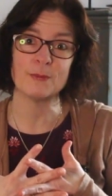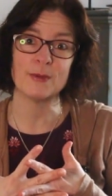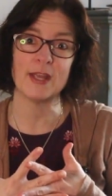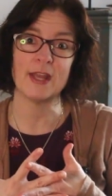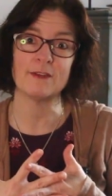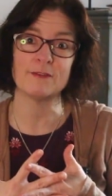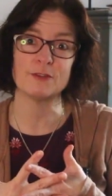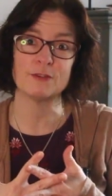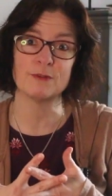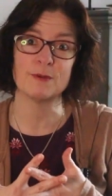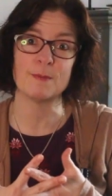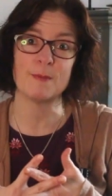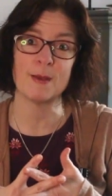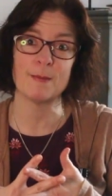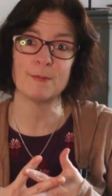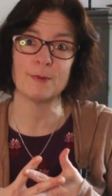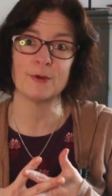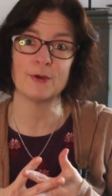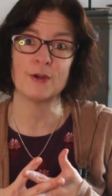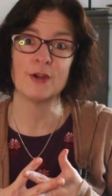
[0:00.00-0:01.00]
we have to
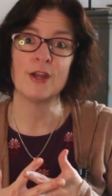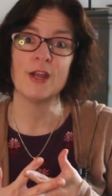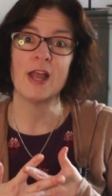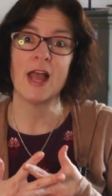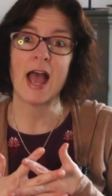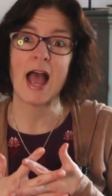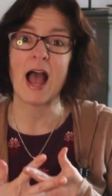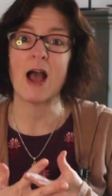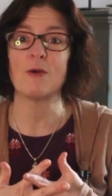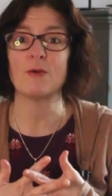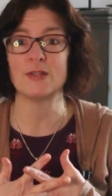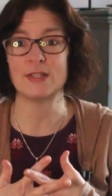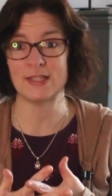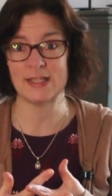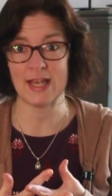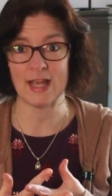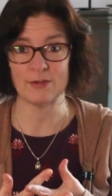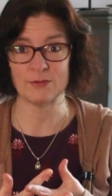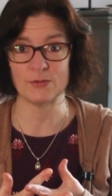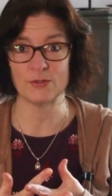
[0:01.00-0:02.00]
remember how it
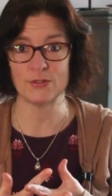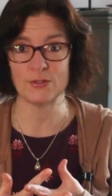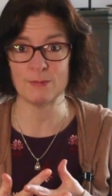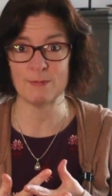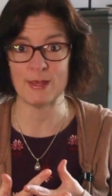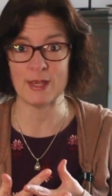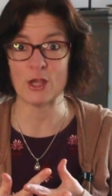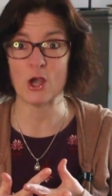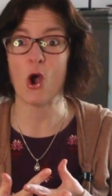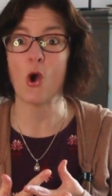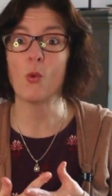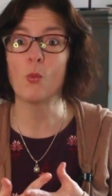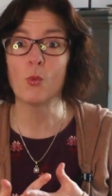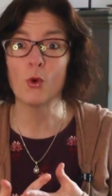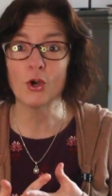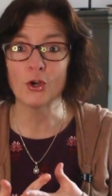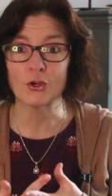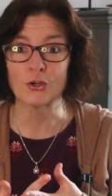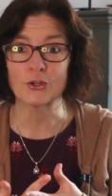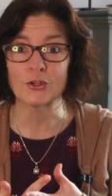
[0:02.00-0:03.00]
sounds to make a
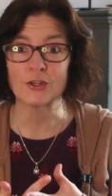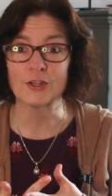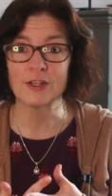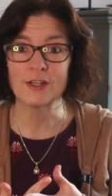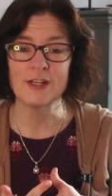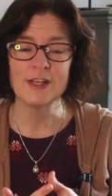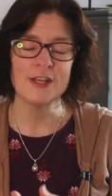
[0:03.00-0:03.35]
word.